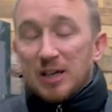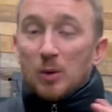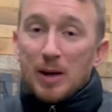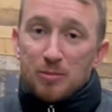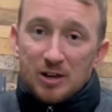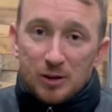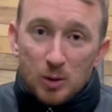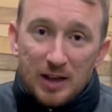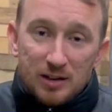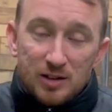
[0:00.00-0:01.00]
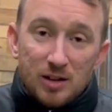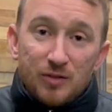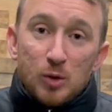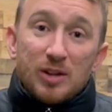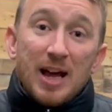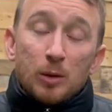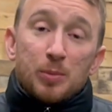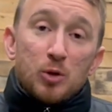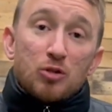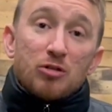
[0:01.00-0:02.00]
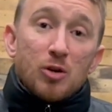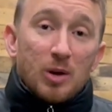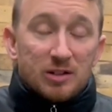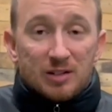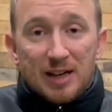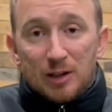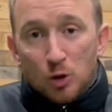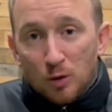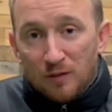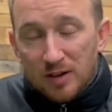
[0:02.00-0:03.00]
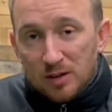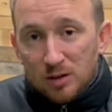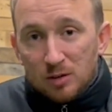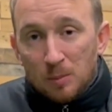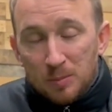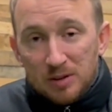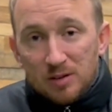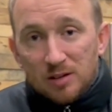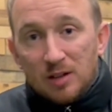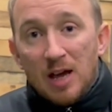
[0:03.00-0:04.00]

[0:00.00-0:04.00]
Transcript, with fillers: you a brand new guest interview to help you grow and scale your fitness business.